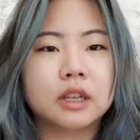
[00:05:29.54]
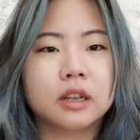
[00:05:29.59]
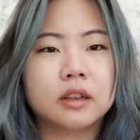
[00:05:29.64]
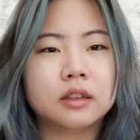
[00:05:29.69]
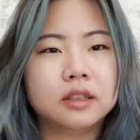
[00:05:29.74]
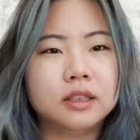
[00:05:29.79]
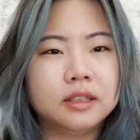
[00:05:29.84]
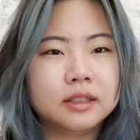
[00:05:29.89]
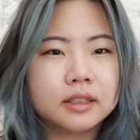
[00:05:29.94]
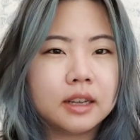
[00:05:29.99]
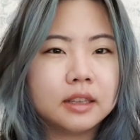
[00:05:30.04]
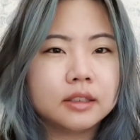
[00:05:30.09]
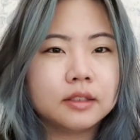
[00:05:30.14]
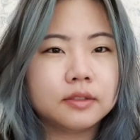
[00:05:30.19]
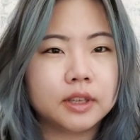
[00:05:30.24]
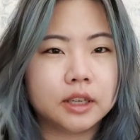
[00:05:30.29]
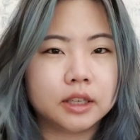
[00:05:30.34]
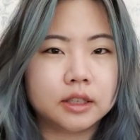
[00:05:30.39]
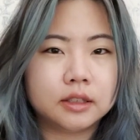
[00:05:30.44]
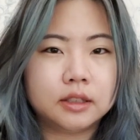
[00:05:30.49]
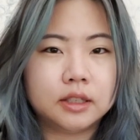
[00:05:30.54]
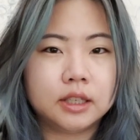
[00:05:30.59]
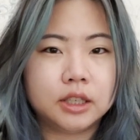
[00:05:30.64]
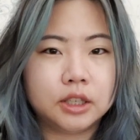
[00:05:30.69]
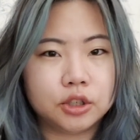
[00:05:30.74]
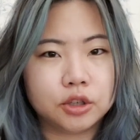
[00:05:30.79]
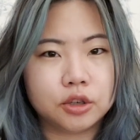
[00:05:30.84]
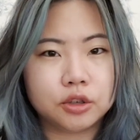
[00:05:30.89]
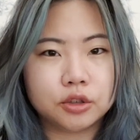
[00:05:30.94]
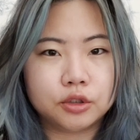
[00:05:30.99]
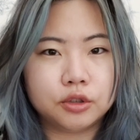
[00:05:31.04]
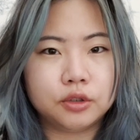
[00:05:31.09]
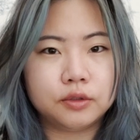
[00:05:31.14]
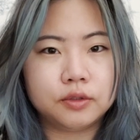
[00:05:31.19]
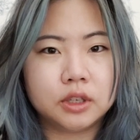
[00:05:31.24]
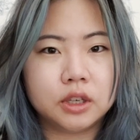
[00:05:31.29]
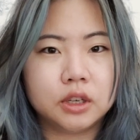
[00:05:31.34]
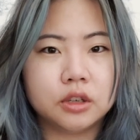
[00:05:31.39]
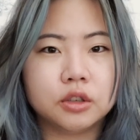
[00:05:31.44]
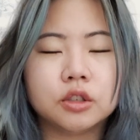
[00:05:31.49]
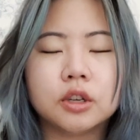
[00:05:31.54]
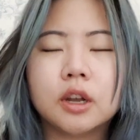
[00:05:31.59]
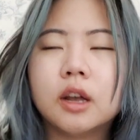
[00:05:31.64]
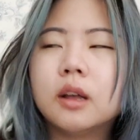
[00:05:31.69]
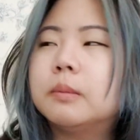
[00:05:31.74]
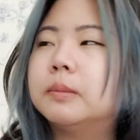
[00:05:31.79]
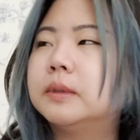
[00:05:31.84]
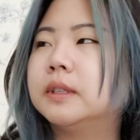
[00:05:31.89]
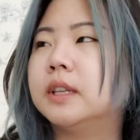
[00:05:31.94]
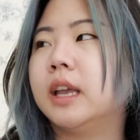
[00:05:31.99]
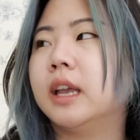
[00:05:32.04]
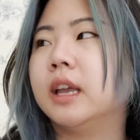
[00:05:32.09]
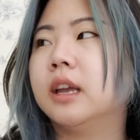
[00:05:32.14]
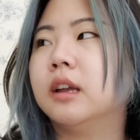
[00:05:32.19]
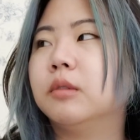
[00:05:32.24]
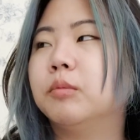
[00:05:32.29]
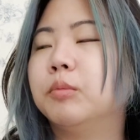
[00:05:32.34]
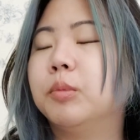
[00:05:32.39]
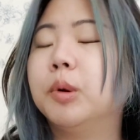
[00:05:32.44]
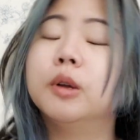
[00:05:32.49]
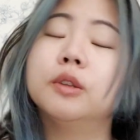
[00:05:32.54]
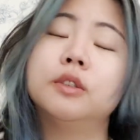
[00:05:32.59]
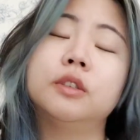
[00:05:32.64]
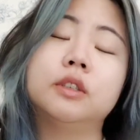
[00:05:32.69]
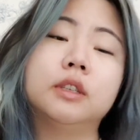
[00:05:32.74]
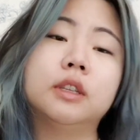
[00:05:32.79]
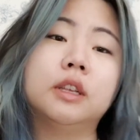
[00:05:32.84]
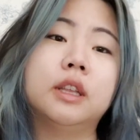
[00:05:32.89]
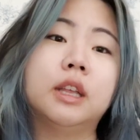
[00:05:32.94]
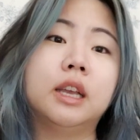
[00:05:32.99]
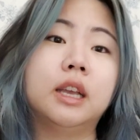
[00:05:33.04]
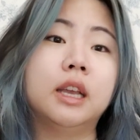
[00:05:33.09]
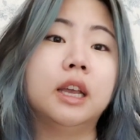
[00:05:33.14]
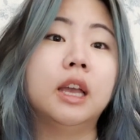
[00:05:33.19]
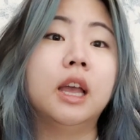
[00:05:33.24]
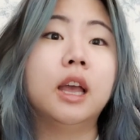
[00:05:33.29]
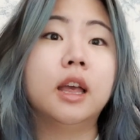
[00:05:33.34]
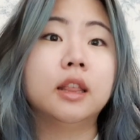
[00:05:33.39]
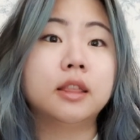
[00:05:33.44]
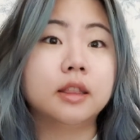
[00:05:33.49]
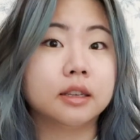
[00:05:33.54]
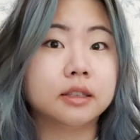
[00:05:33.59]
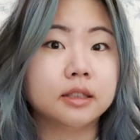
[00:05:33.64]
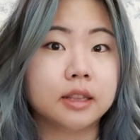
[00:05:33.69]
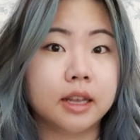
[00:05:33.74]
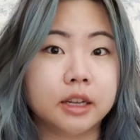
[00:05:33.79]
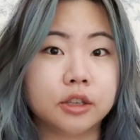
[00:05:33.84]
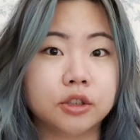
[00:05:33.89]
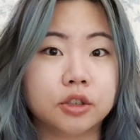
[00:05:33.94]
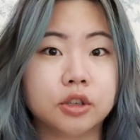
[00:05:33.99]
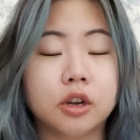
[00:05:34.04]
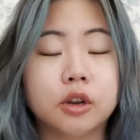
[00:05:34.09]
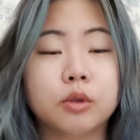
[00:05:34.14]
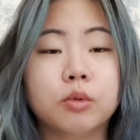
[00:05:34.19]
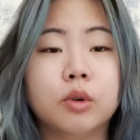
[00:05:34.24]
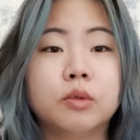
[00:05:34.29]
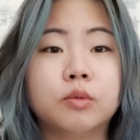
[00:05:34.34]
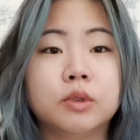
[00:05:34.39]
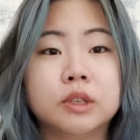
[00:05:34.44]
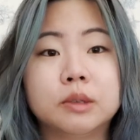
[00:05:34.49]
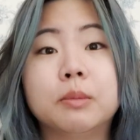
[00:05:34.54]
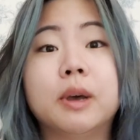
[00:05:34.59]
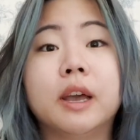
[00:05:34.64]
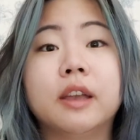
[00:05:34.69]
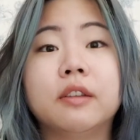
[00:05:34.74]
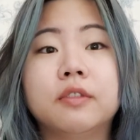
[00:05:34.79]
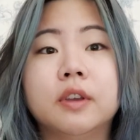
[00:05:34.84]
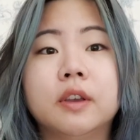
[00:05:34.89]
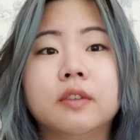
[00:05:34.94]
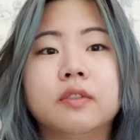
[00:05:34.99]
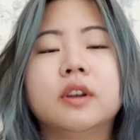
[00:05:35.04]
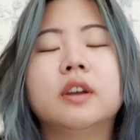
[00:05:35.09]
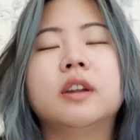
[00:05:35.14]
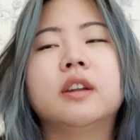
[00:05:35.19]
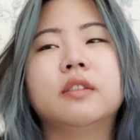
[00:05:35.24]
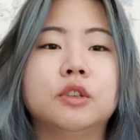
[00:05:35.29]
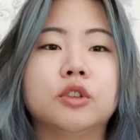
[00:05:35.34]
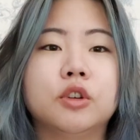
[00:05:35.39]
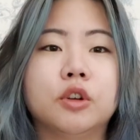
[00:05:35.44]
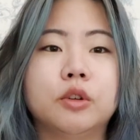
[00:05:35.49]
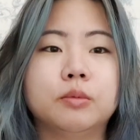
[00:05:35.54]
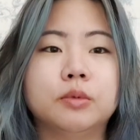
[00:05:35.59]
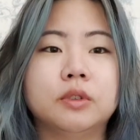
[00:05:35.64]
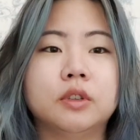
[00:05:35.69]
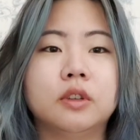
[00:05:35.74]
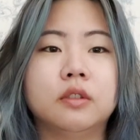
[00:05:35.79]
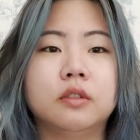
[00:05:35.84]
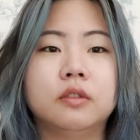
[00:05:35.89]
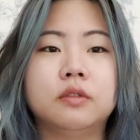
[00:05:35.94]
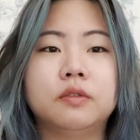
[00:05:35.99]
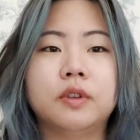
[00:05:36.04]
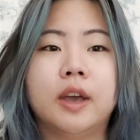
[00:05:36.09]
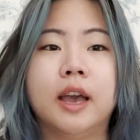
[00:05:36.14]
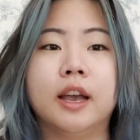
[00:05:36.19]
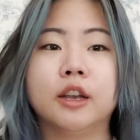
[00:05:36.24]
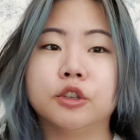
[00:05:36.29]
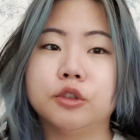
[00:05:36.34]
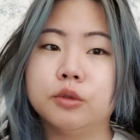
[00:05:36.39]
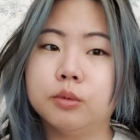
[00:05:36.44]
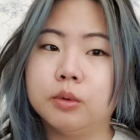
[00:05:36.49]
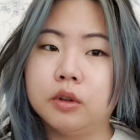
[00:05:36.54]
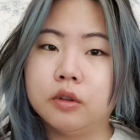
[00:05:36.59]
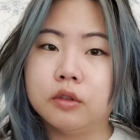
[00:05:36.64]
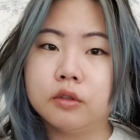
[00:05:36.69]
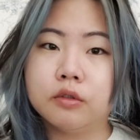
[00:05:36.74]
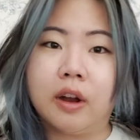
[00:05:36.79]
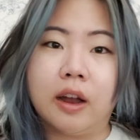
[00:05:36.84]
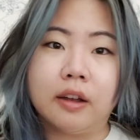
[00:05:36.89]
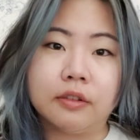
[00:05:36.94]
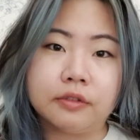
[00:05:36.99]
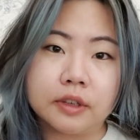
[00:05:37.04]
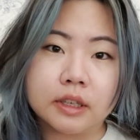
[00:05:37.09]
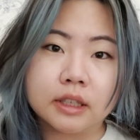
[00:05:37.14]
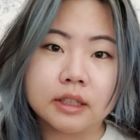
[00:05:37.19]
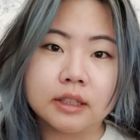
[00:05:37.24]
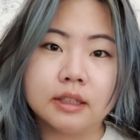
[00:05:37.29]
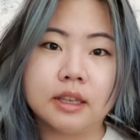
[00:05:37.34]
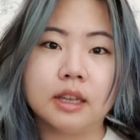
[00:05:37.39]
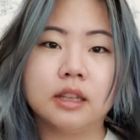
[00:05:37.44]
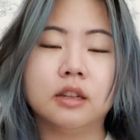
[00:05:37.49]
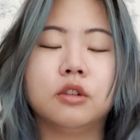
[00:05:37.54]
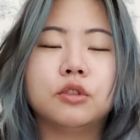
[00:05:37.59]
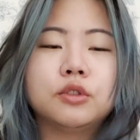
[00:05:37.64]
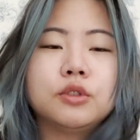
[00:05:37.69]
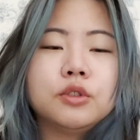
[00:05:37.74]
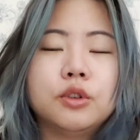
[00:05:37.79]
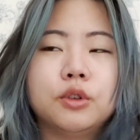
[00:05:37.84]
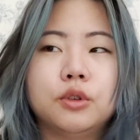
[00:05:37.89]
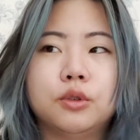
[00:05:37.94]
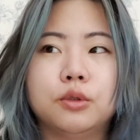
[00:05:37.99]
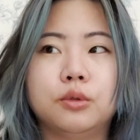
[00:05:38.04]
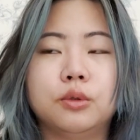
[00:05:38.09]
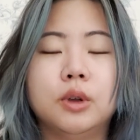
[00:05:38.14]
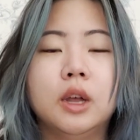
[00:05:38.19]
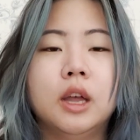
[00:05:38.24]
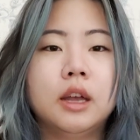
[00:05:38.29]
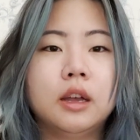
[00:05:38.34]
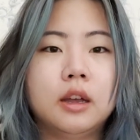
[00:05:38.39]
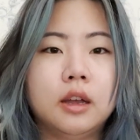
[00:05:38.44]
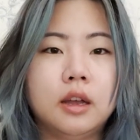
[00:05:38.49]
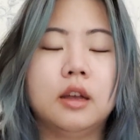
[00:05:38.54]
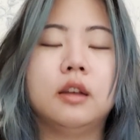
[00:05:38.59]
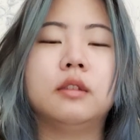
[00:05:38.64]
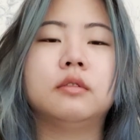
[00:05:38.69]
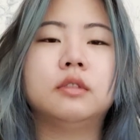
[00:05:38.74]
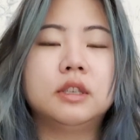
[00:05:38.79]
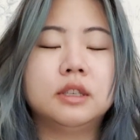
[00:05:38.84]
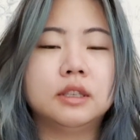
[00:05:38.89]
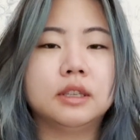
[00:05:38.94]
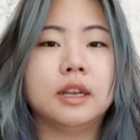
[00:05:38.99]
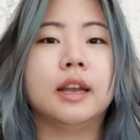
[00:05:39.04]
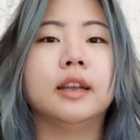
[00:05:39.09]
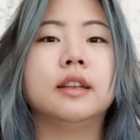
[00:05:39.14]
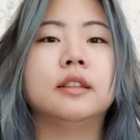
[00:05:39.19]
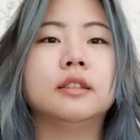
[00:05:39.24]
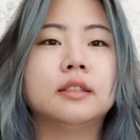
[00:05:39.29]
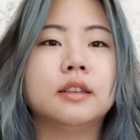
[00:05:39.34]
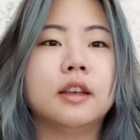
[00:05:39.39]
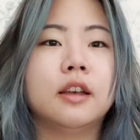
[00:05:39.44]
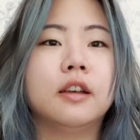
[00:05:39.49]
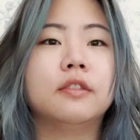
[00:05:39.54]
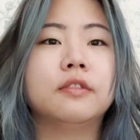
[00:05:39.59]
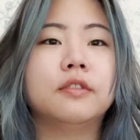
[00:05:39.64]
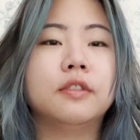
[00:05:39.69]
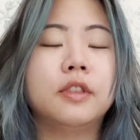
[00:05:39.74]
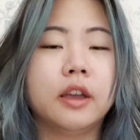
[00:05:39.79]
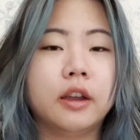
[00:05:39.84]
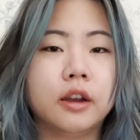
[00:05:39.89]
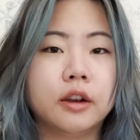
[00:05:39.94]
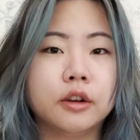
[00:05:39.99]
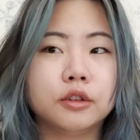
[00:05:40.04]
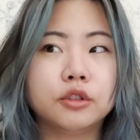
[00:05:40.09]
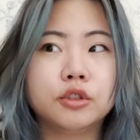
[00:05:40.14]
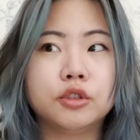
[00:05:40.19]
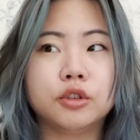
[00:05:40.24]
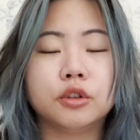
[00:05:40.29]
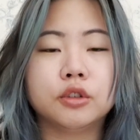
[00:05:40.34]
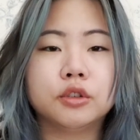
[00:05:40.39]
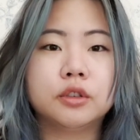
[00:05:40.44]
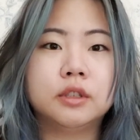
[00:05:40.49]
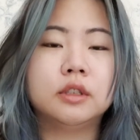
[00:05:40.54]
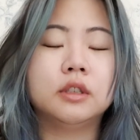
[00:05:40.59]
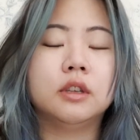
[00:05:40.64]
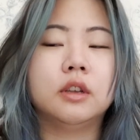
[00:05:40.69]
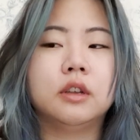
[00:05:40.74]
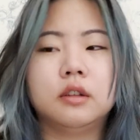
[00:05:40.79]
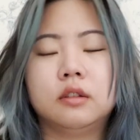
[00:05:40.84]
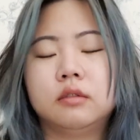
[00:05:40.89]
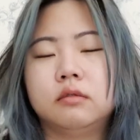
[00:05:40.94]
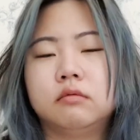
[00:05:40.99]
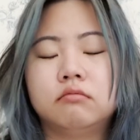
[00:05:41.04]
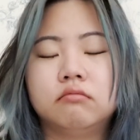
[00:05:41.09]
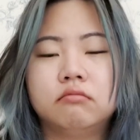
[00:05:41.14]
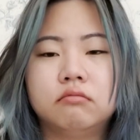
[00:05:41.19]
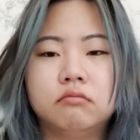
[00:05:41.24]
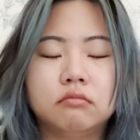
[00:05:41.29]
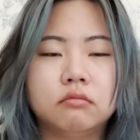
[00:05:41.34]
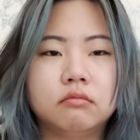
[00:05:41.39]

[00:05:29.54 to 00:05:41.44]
these kinds of like t-shirt souvenir shops, and personally this Land Shark one was my favorite in terms of actual graphics and also designs of their shirts and